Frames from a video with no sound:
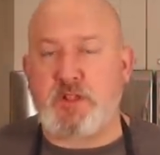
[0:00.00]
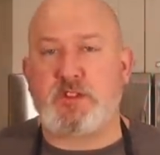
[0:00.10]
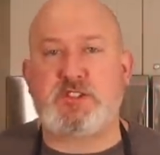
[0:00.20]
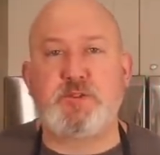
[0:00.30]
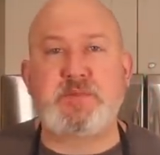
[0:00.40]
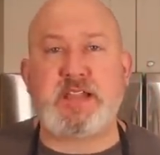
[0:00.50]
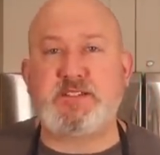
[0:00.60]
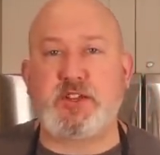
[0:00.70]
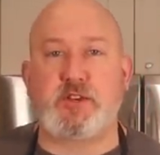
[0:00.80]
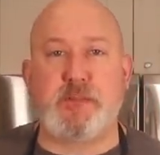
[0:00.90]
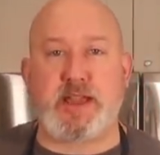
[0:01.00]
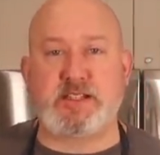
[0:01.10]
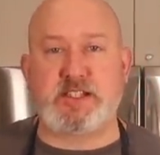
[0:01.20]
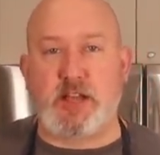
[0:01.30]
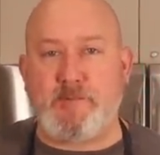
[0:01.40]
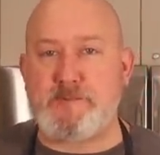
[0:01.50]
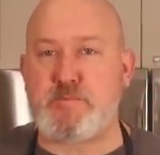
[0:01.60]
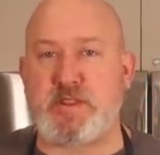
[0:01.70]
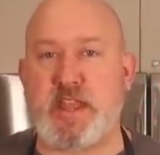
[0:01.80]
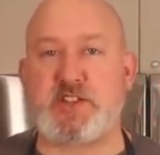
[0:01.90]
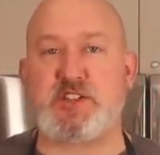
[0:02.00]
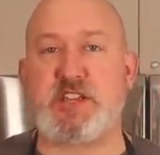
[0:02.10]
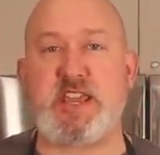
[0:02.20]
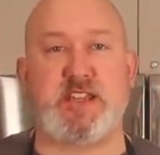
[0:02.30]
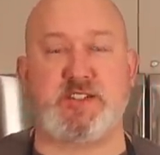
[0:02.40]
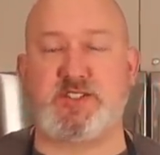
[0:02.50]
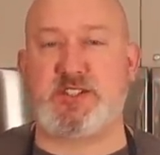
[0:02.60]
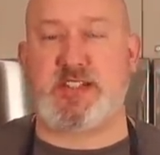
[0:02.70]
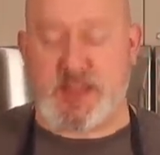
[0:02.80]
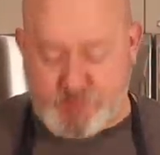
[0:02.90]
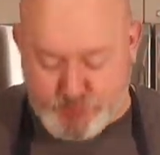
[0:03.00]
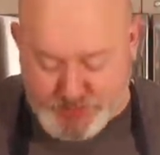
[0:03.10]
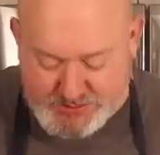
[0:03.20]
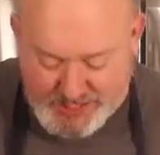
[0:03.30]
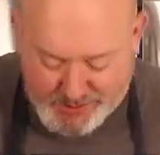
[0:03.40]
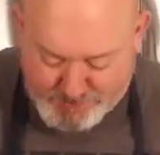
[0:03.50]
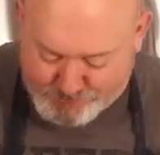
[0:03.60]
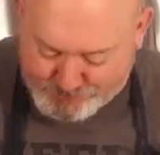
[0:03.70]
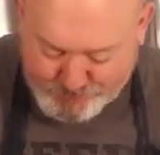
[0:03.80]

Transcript: The soup tasted good by itself, but that cheese just kind of brings out